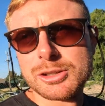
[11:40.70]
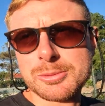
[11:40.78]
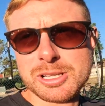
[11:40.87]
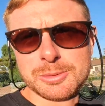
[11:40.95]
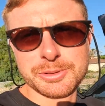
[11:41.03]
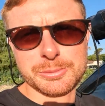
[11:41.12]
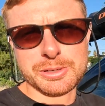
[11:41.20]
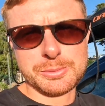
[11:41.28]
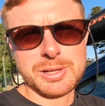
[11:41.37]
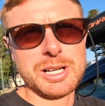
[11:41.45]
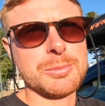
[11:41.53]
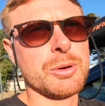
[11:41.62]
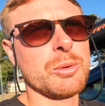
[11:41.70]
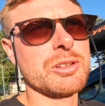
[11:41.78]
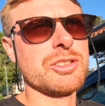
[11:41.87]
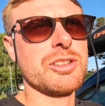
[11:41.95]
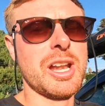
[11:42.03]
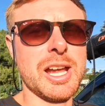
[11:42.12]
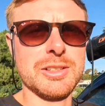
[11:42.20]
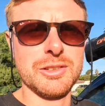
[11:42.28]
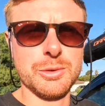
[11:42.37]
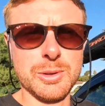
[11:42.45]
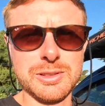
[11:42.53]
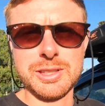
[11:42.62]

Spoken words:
it normally comes out pretty well, but we're just gonna add the squid